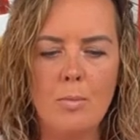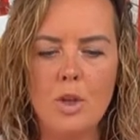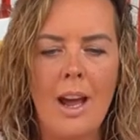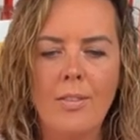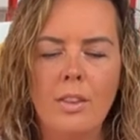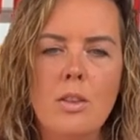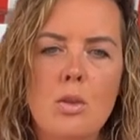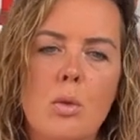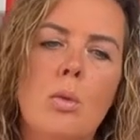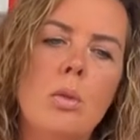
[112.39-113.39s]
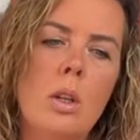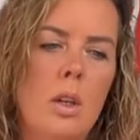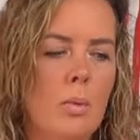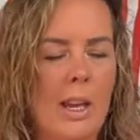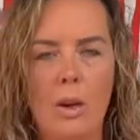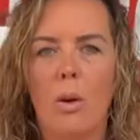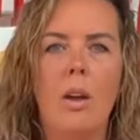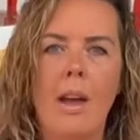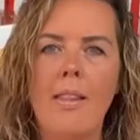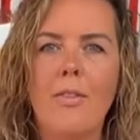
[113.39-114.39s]
travelling, so we get it
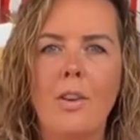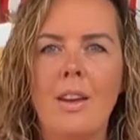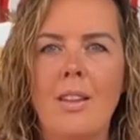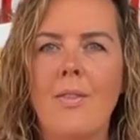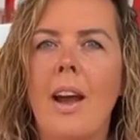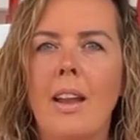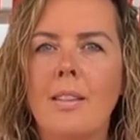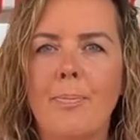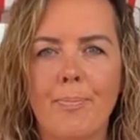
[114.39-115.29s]
in the front of the van,